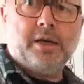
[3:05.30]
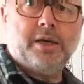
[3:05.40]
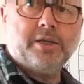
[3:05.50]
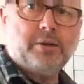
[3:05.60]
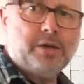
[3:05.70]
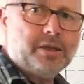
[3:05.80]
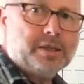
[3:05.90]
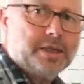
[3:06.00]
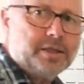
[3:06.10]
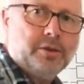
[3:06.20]
So last
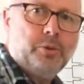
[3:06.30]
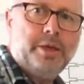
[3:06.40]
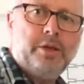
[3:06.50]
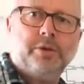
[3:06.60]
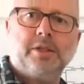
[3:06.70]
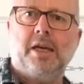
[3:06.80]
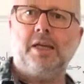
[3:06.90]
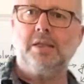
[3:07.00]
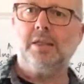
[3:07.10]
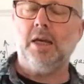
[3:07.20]
lesson we looked
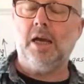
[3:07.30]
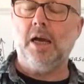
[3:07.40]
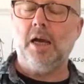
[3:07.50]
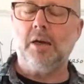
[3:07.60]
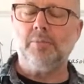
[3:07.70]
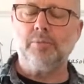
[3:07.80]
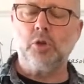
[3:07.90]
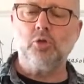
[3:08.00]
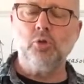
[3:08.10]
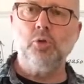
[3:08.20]
at
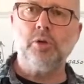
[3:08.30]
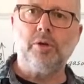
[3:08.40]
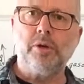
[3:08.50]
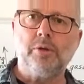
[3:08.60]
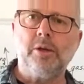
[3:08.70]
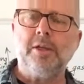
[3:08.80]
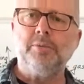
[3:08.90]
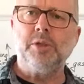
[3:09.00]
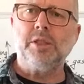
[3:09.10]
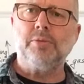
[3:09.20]
crude oil,
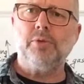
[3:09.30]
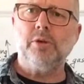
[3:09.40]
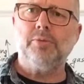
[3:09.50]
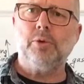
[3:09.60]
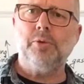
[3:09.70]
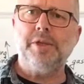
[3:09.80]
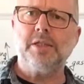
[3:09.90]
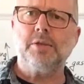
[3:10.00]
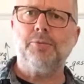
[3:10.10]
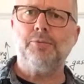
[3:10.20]
which is full of all
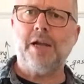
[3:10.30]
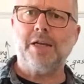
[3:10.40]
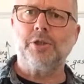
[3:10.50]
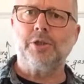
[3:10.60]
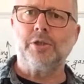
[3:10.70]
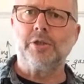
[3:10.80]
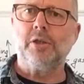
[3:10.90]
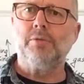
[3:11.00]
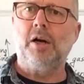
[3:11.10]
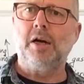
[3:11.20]
these fractions
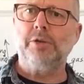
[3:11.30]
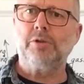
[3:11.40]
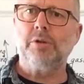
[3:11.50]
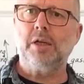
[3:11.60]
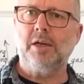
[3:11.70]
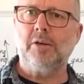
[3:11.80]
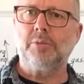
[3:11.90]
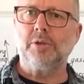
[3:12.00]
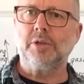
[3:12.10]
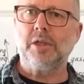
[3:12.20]
of
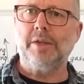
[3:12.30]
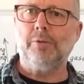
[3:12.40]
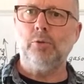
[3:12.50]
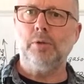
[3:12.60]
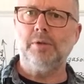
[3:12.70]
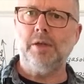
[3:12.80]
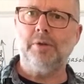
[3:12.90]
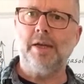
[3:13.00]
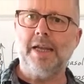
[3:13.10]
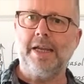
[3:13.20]
hydrocarbons, and they're all of
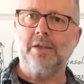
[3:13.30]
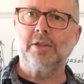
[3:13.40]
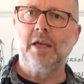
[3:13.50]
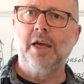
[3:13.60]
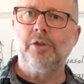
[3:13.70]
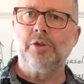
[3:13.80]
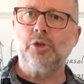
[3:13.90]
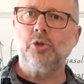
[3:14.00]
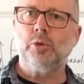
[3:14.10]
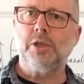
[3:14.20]
different lengths. The
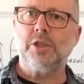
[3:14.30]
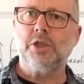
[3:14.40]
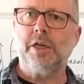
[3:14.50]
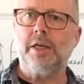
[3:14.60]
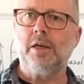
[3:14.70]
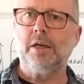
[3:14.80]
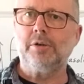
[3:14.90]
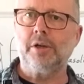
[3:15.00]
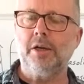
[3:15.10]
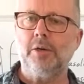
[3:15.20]
shortest chain
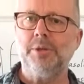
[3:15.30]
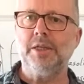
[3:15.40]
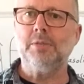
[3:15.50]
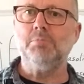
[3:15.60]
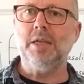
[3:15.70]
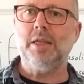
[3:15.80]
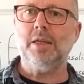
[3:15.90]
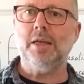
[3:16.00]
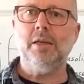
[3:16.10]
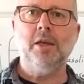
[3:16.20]
hydrocarbon is
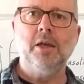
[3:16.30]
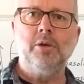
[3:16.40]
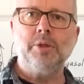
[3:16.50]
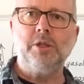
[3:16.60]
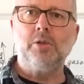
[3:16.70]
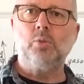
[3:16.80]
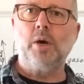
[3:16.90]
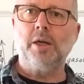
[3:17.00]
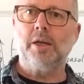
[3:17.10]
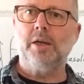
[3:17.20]
methane, which is
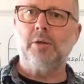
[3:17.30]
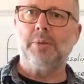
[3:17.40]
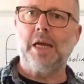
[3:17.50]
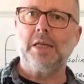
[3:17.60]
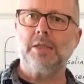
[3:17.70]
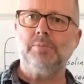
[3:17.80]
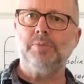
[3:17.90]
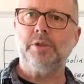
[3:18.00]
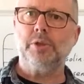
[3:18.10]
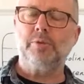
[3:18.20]
one carbon atom
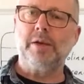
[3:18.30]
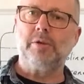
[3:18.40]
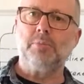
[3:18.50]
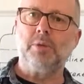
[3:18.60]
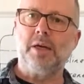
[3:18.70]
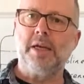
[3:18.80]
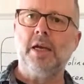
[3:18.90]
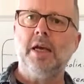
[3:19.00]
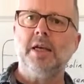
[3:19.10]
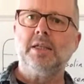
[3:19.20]
surrounded by
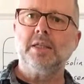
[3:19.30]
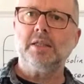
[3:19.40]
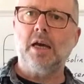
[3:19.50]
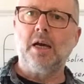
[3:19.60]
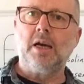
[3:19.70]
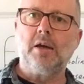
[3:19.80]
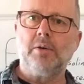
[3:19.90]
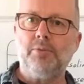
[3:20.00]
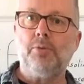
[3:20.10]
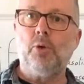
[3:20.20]

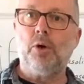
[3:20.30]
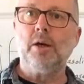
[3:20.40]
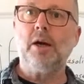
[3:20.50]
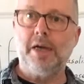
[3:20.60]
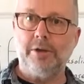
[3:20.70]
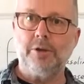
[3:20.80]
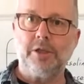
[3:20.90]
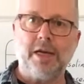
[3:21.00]
4 hydrogen